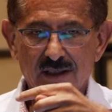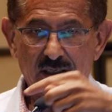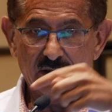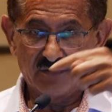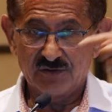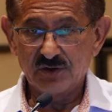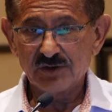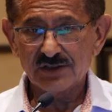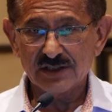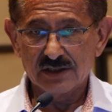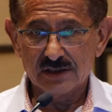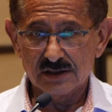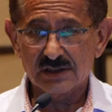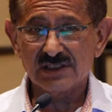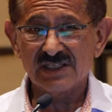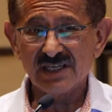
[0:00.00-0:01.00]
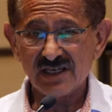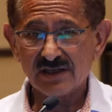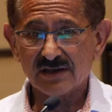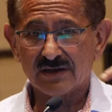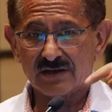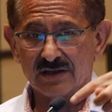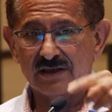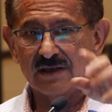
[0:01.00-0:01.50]
A few cells
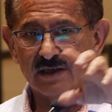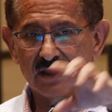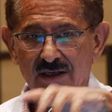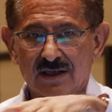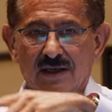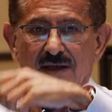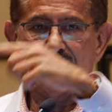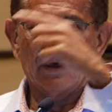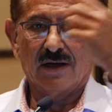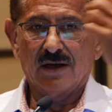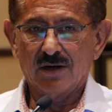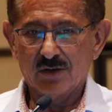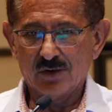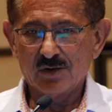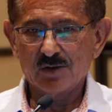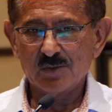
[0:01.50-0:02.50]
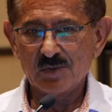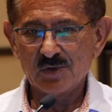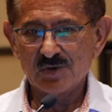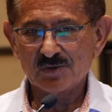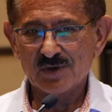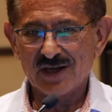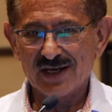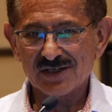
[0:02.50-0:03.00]
leaked
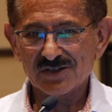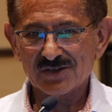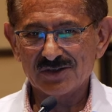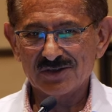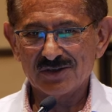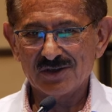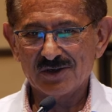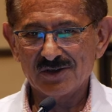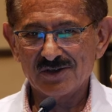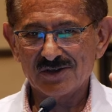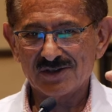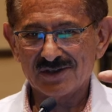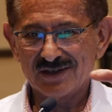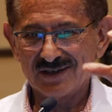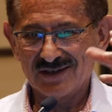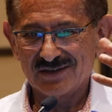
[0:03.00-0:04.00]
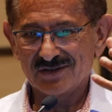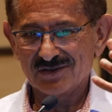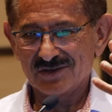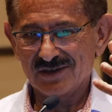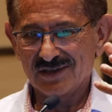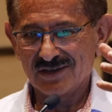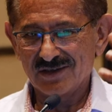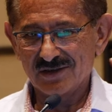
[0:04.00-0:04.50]
autoimmune reaction to those inter,
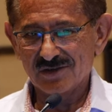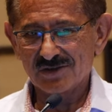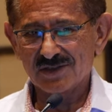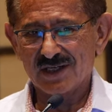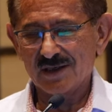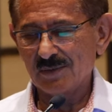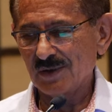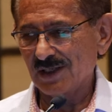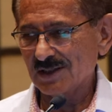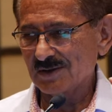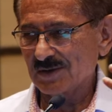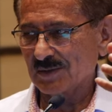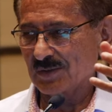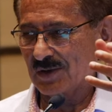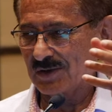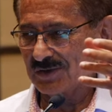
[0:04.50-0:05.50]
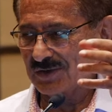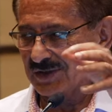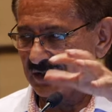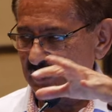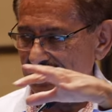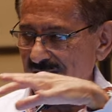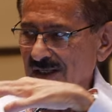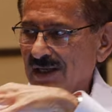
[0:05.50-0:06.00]
those cytoplasmic
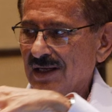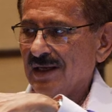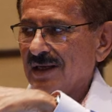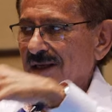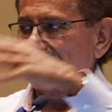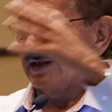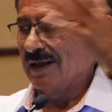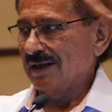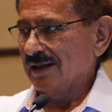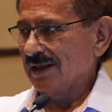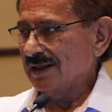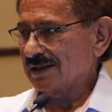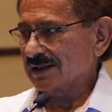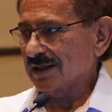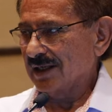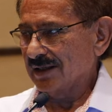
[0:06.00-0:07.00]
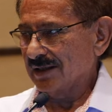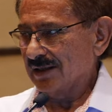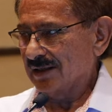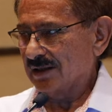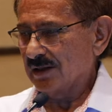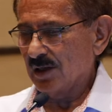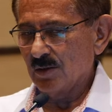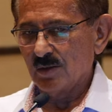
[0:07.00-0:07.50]
proteins, then it's got a
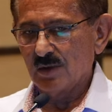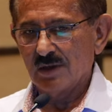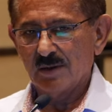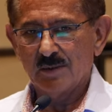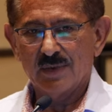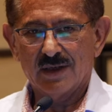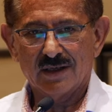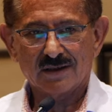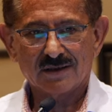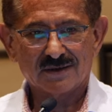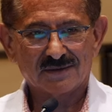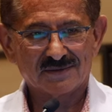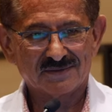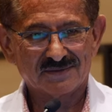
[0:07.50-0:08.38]
global impact.